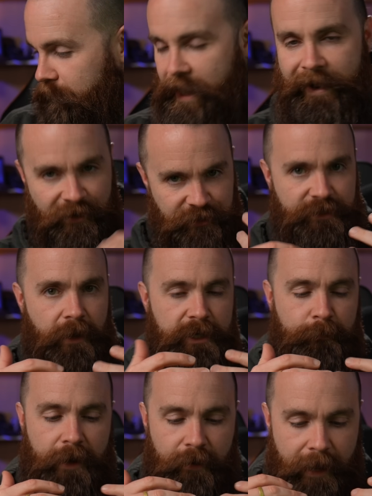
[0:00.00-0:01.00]
And I also talk
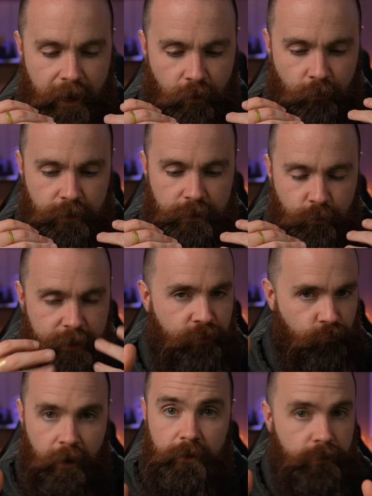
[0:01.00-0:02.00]
about how you can
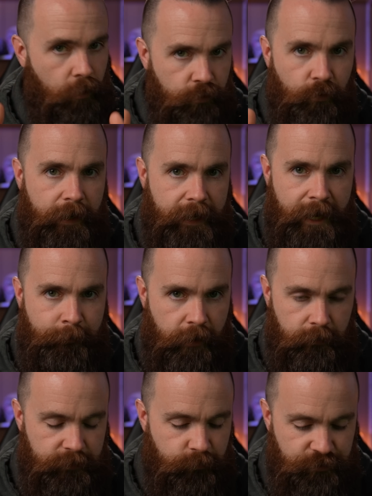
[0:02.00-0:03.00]
run local AI
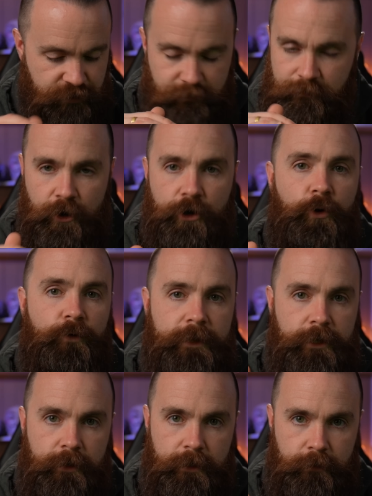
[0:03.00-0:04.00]
models, which is a very cool thing
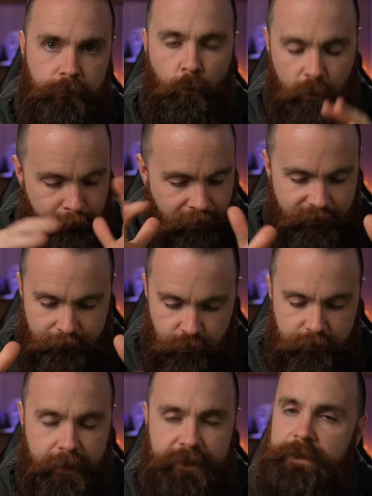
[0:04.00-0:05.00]
you can do. One of my
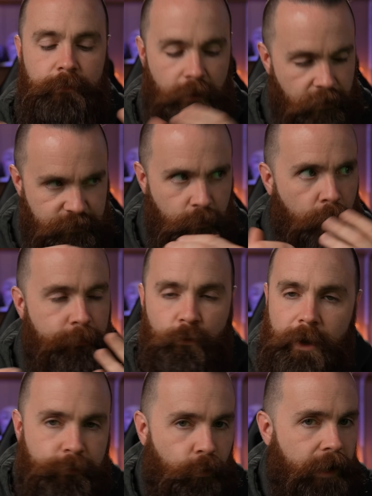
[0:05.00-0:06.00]
favorite things. But also Open
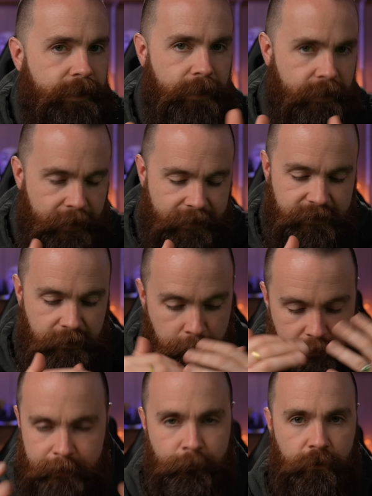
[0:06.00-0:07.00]
Web UI can connect to the
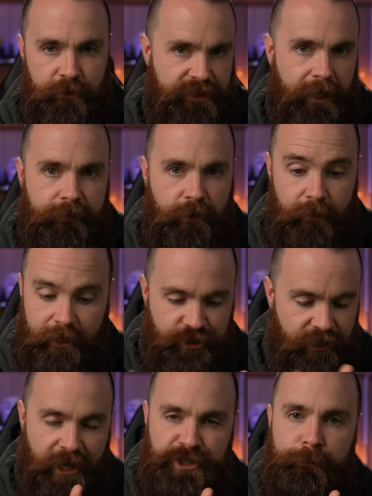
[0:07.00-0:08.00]
big models out there like
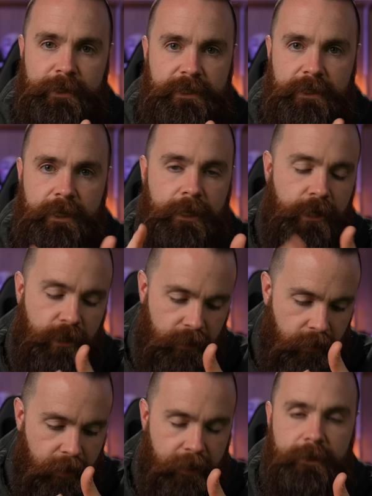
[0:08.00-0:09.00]
ChatGPT,
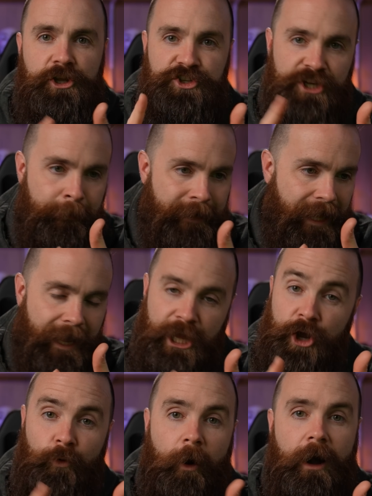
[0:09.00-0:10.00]
Claude, Gemini,
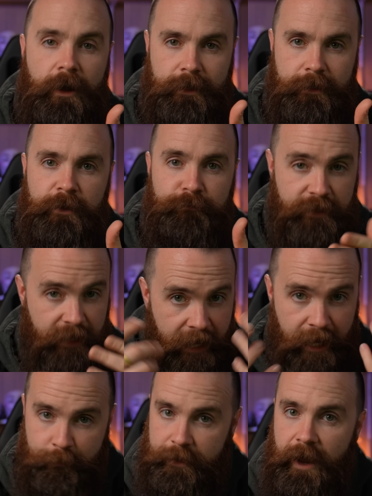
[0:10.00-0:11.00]
Grok, via
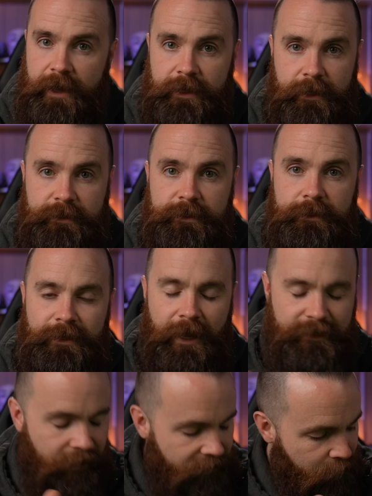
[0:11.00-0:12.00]
API keys.
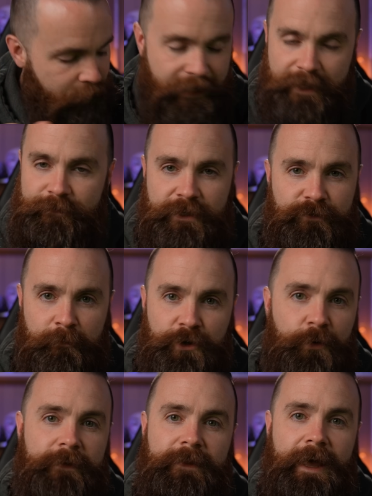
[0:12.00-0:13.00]
A ton of benefits from
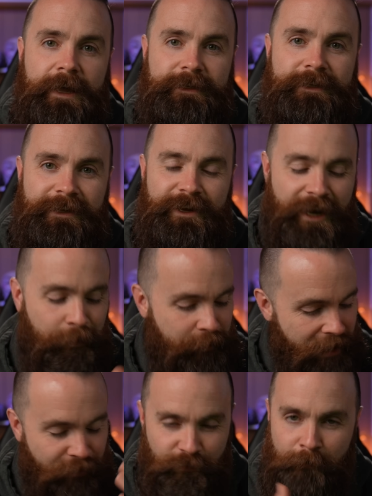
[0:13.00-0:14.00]
doing that. You're not
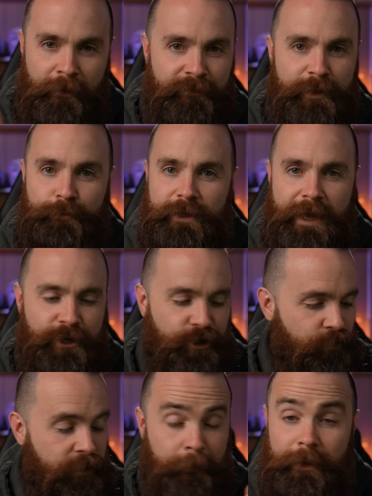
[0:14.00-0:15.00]
paying for a monthly plan, you're
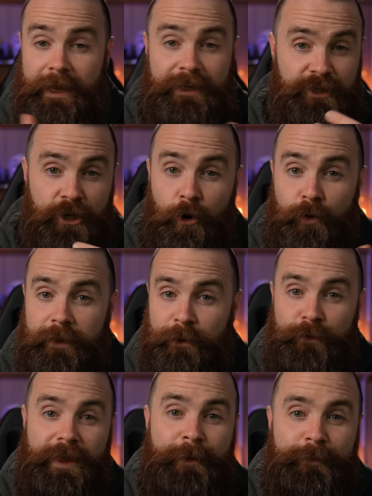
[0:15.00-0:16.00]
doing a pay-as-you-go thing
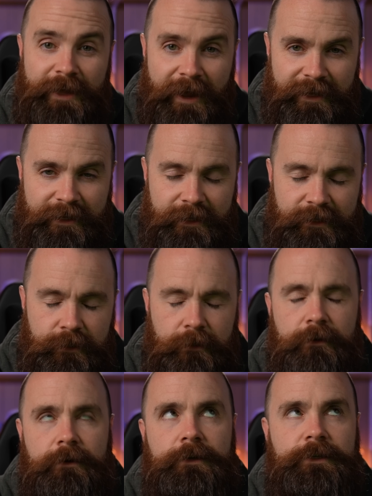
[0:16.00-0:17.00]
with API keys.
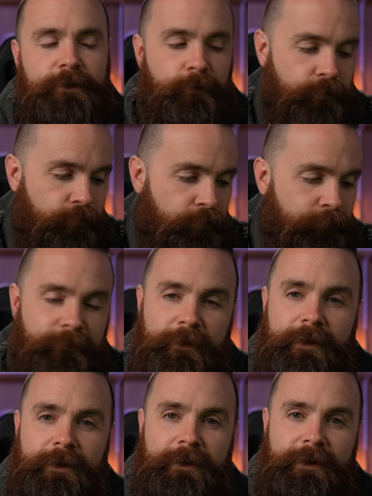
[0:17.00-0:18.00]
Ah, oh, so cool.
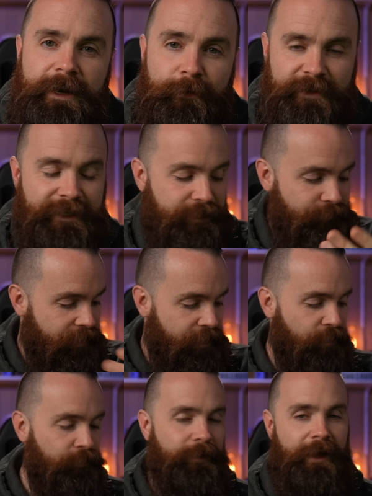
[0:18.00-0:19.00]
Anyways, that's the
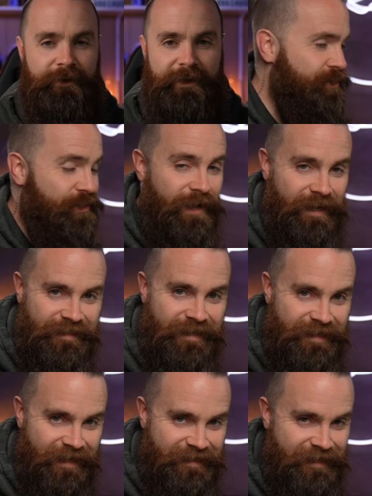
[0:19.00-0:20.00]
video. I'll catch you guys
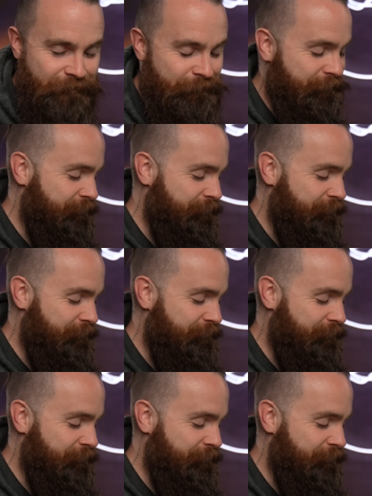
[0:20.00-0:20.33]
next time.